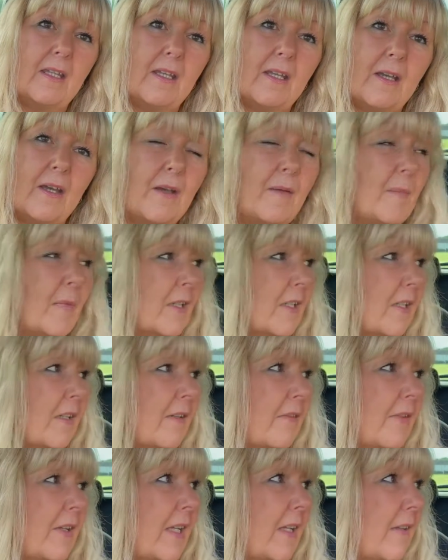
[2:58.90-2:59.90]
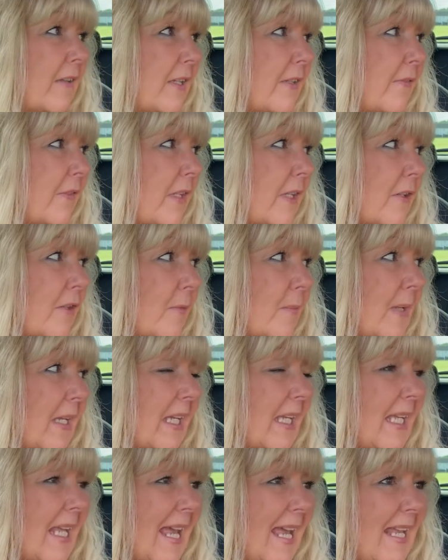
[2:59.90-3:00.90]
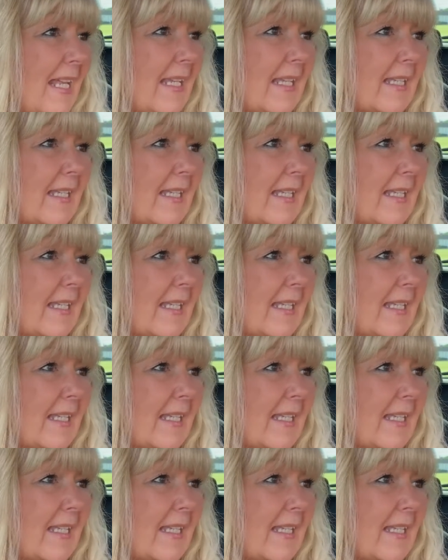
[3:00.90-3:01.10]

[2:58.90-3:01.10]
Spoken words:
I don't know if any of this video is making any